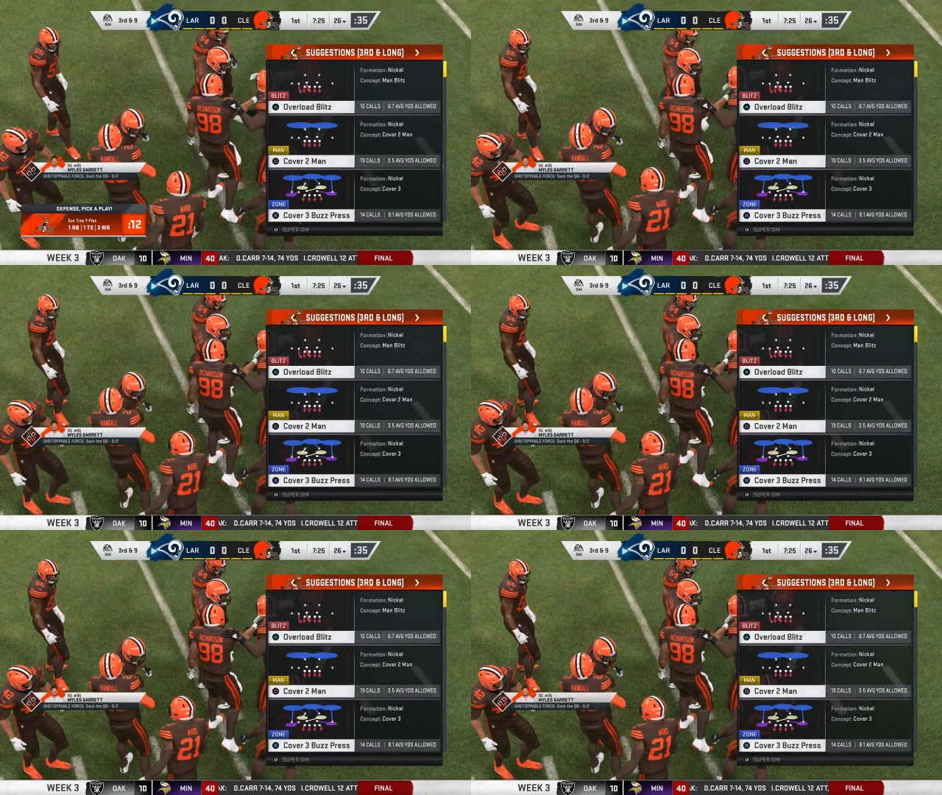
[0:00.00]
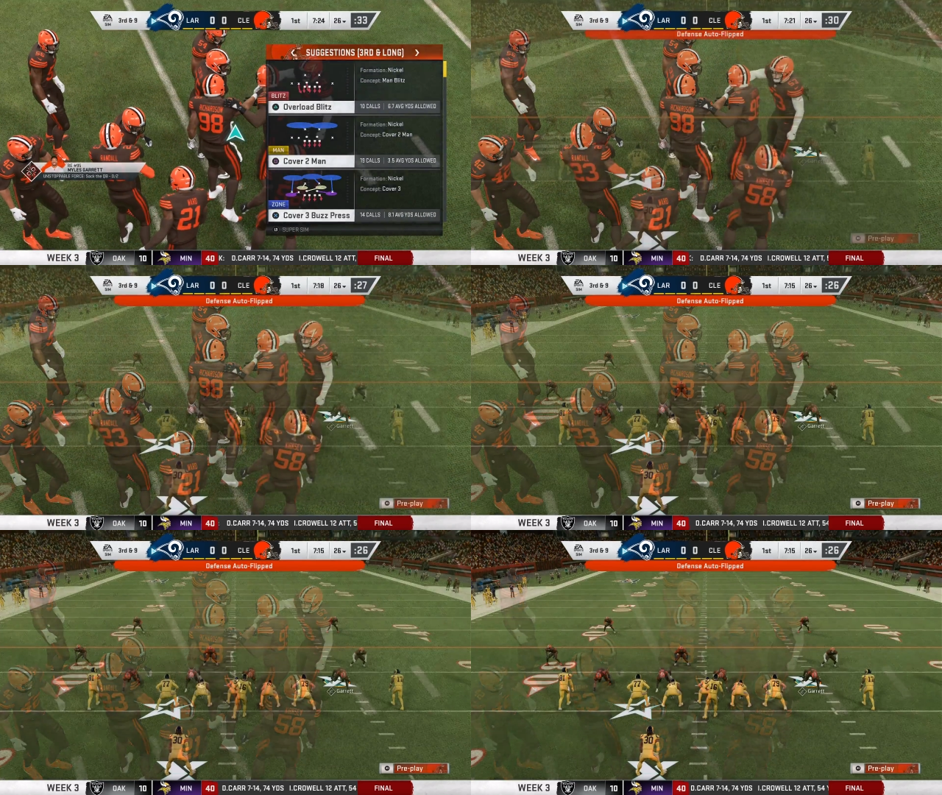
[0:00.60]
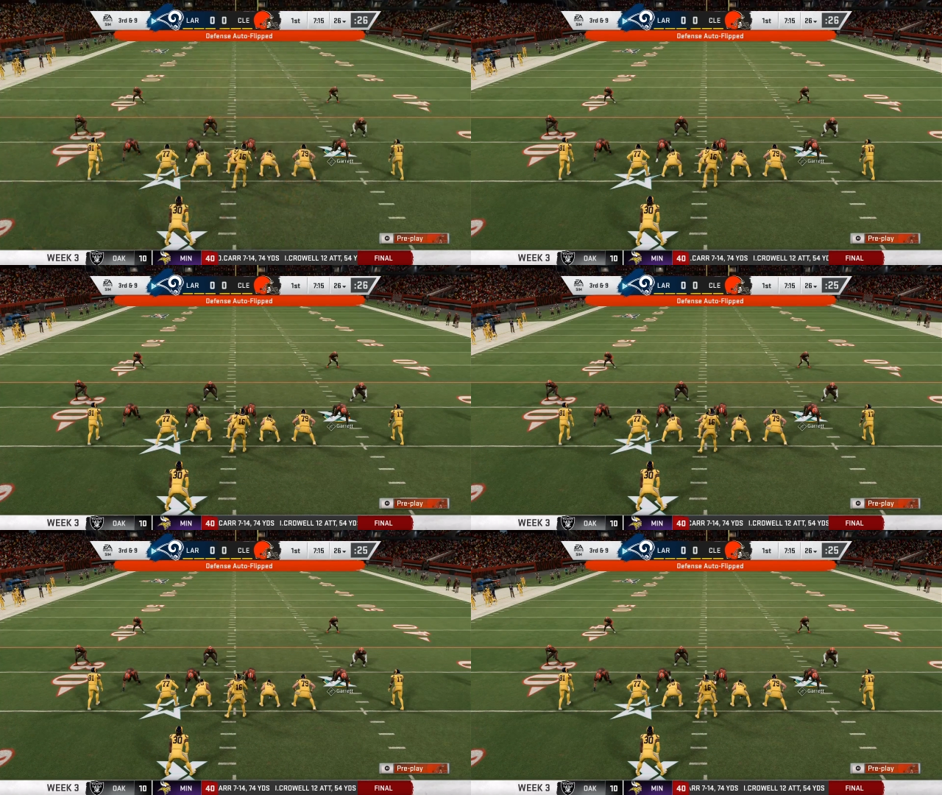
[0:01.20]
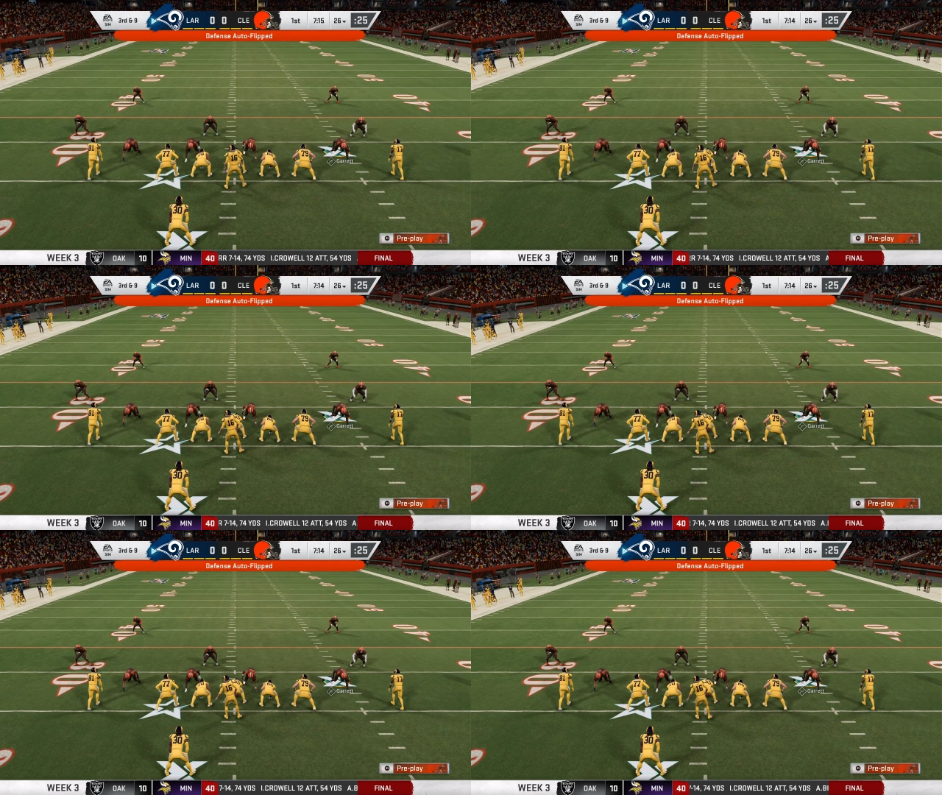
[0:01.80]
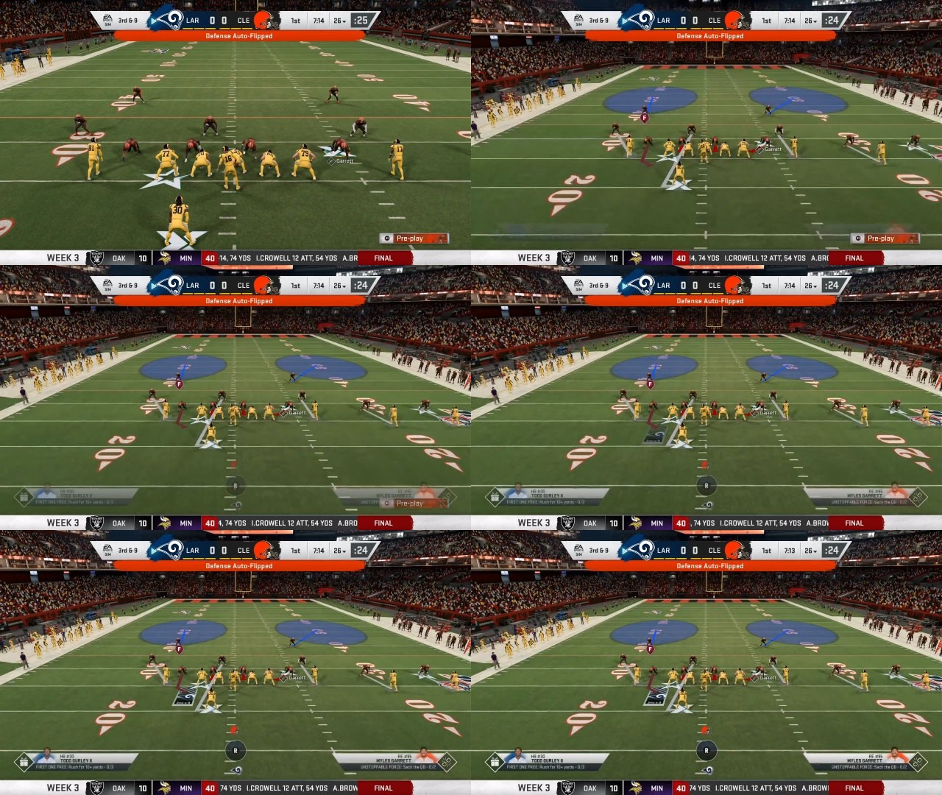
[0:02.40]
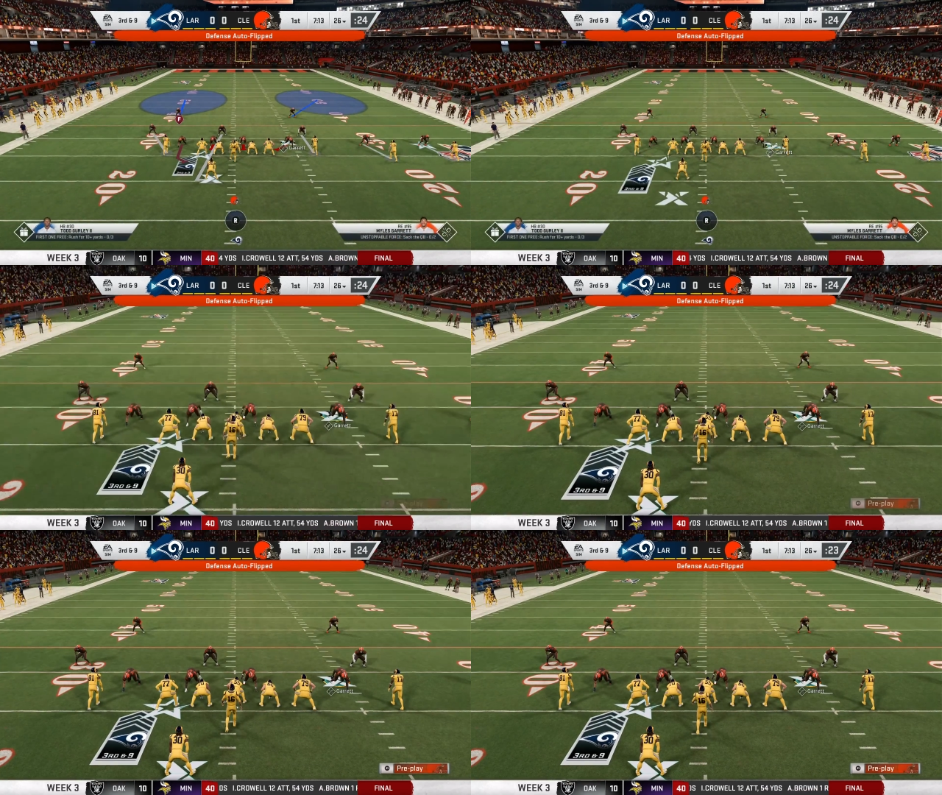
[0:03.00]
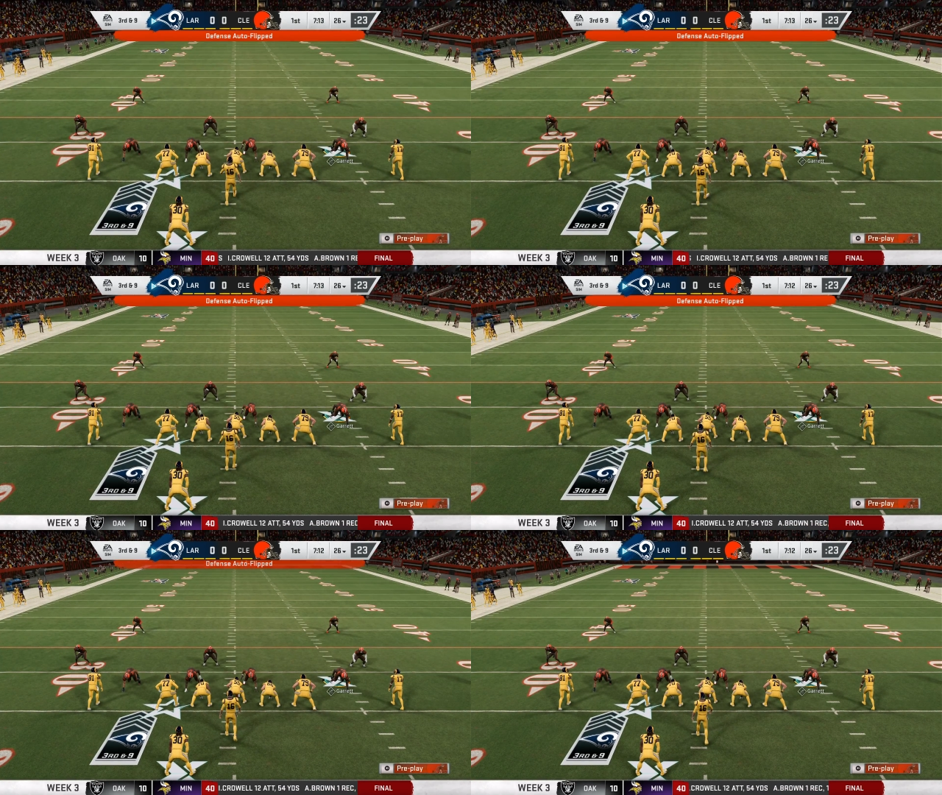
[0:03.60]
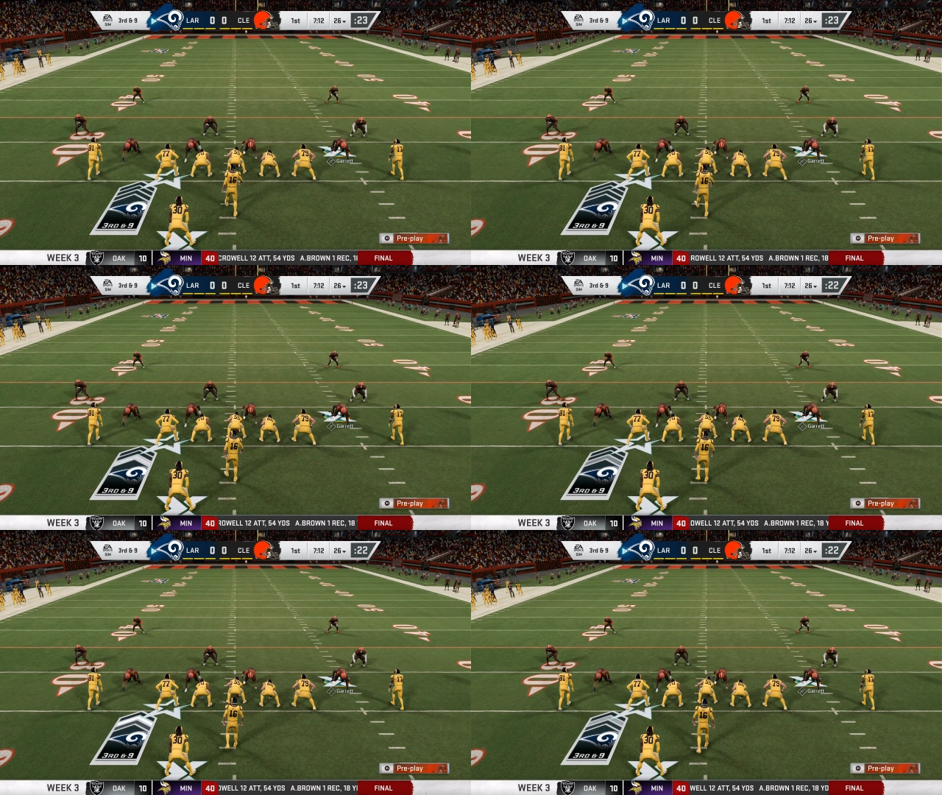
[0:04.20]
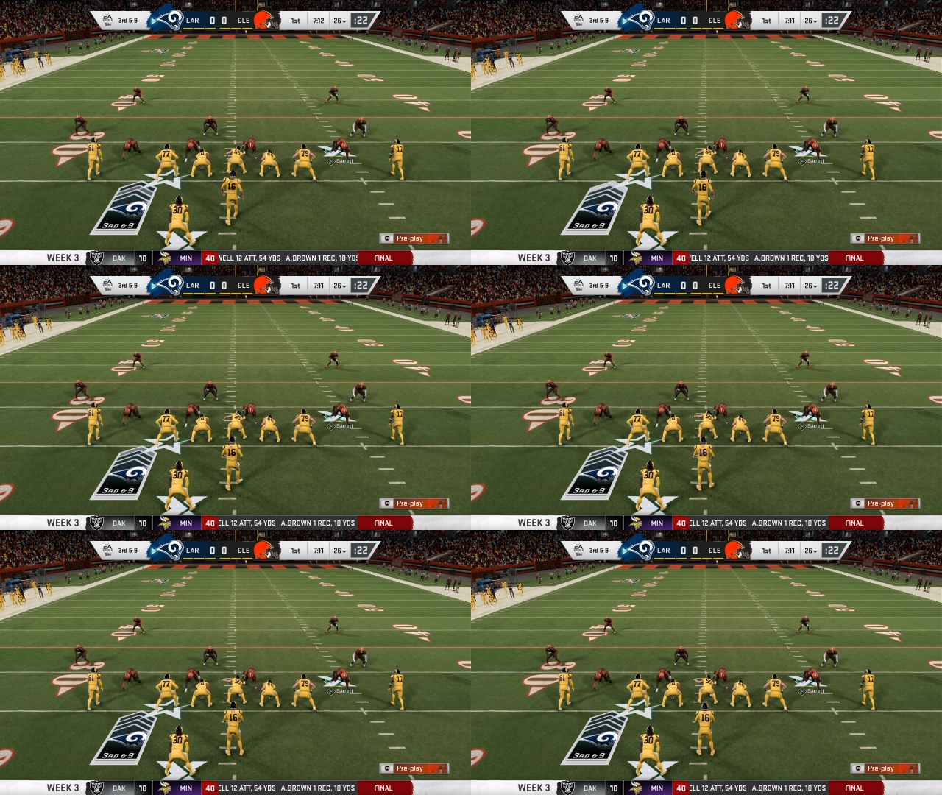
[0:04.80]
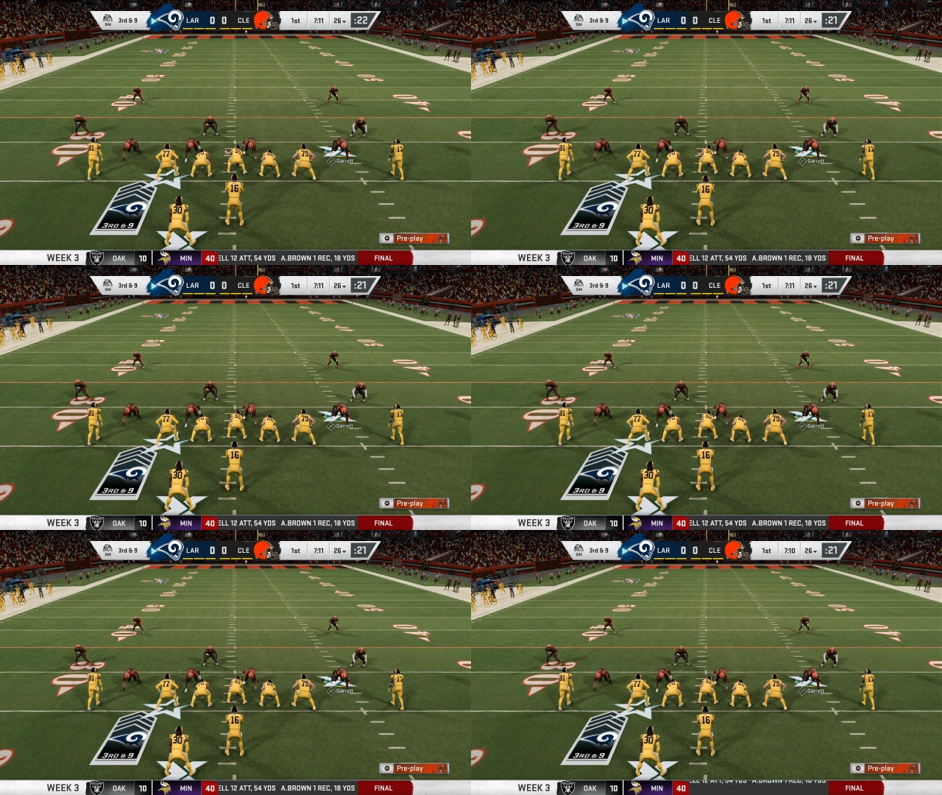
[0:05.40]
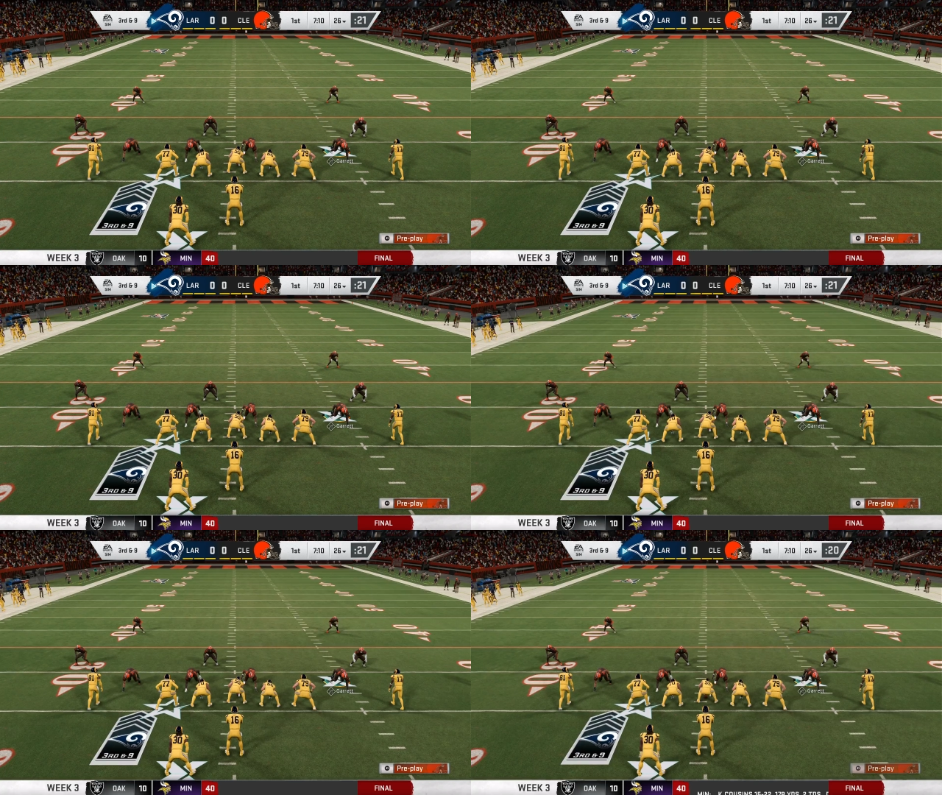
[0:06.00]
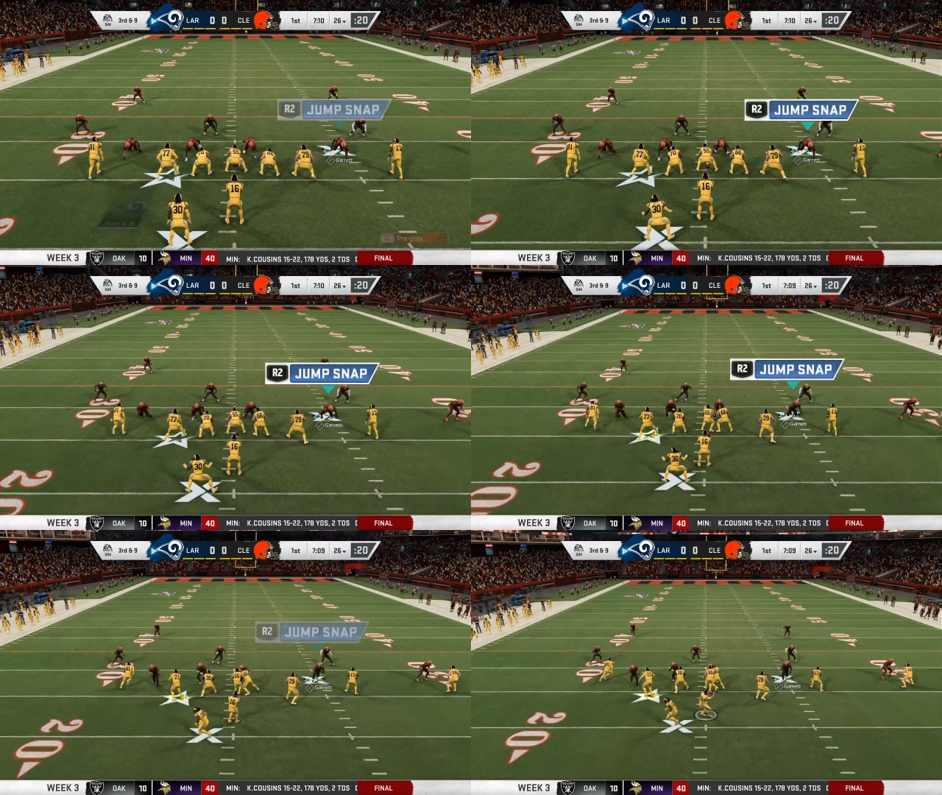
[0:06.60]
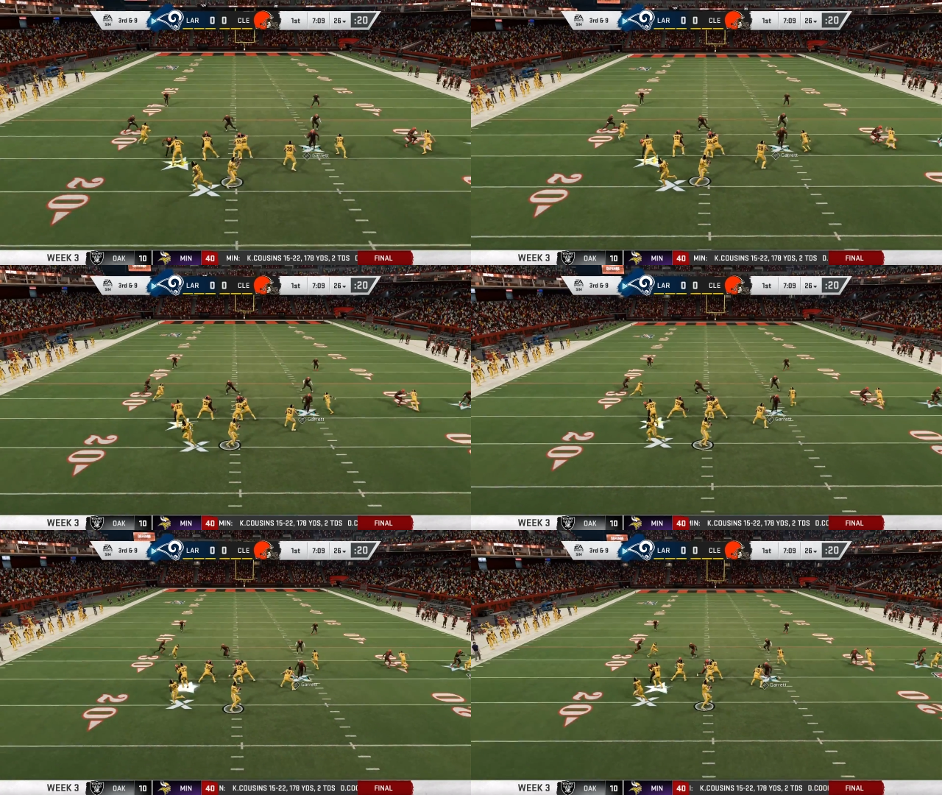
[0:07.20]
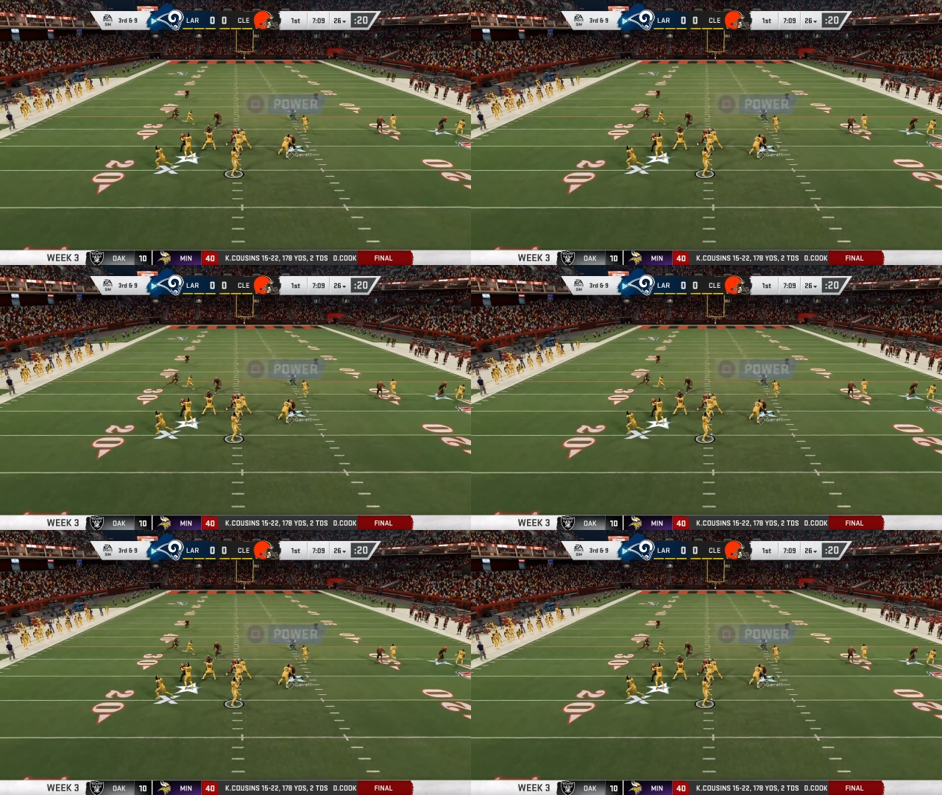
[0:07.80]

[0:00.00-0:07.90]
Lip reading: Nobody's mouth can be seen.